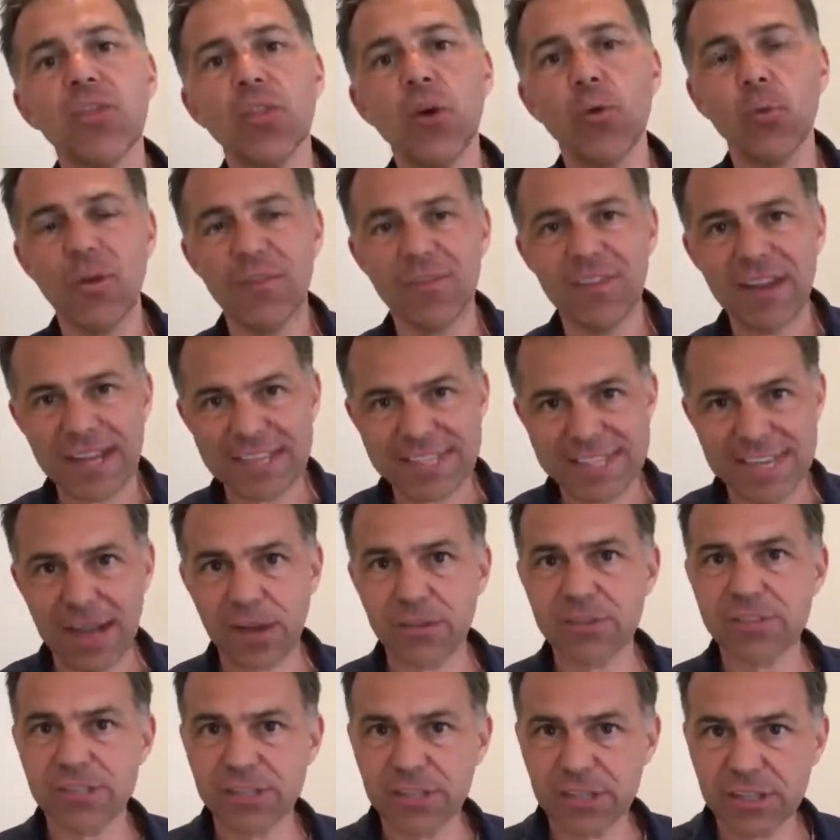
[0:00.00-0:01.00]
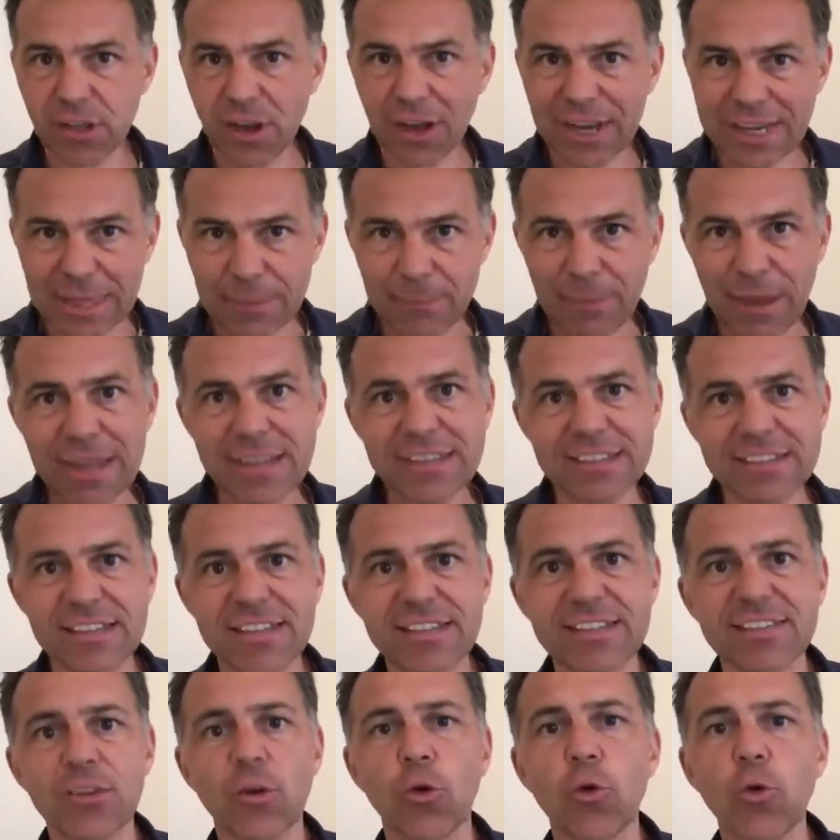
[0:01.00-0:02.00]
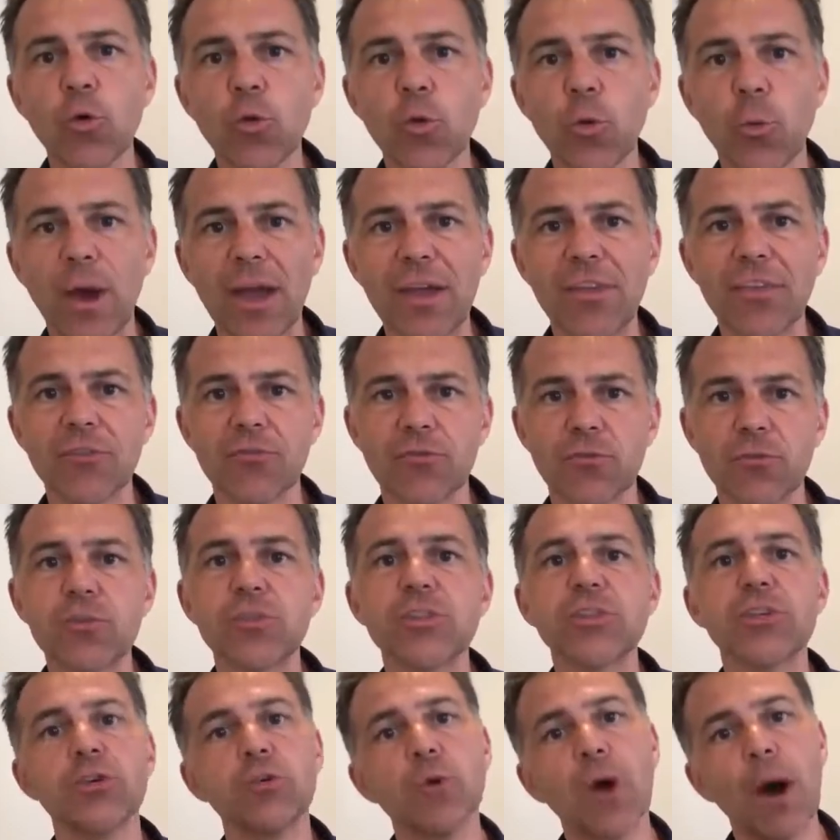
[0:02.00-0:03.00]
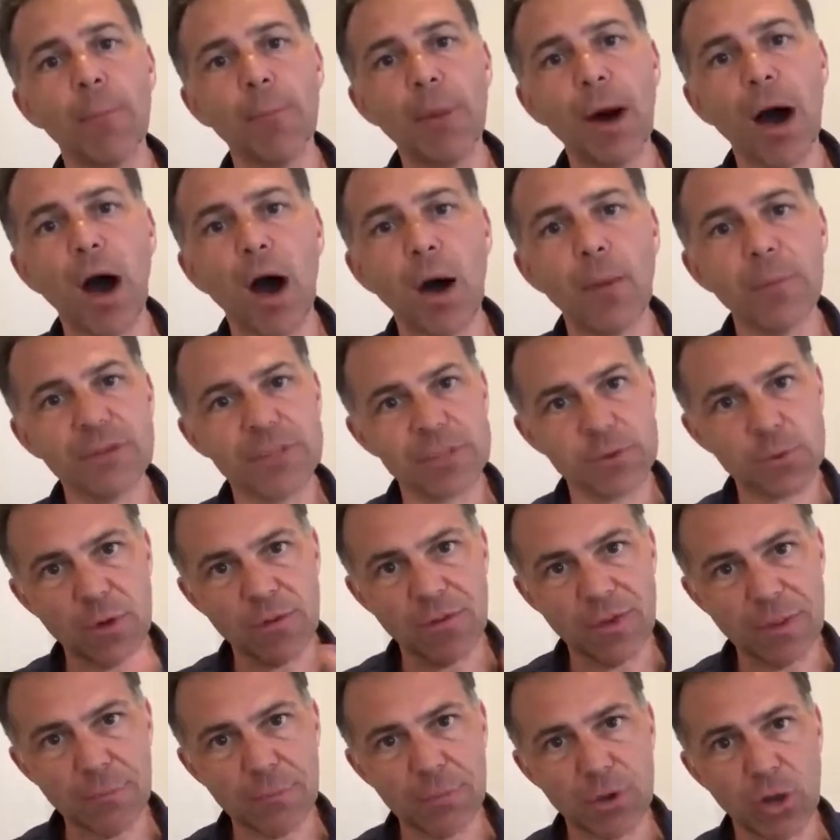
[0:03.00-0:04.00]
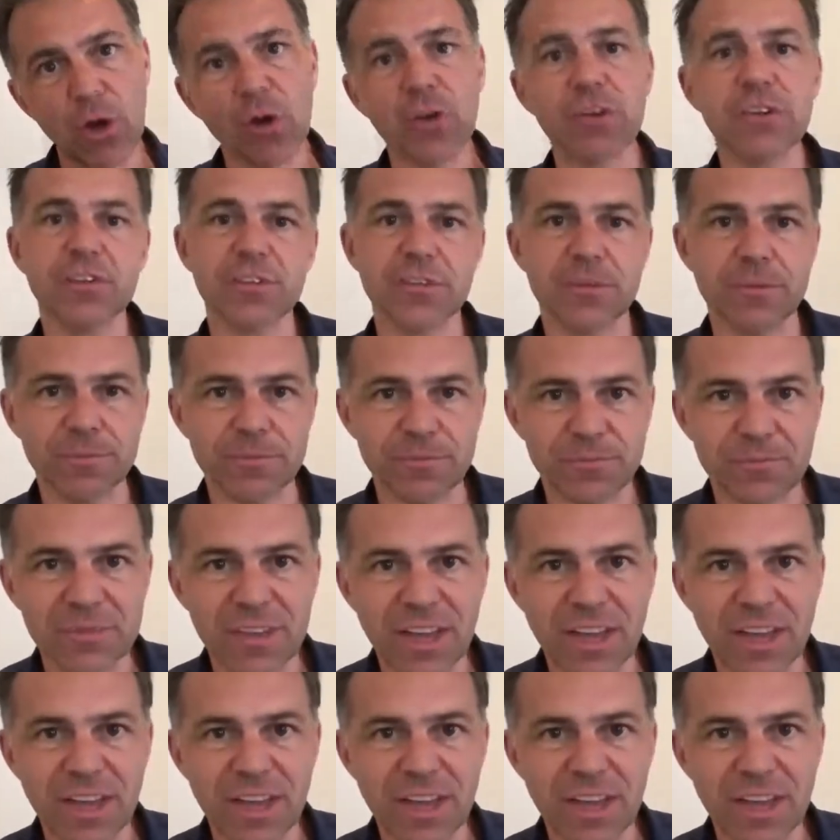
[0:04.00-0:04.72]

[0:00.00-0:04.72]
that we've let out on a nightly basis all the way through to apartments within blocks.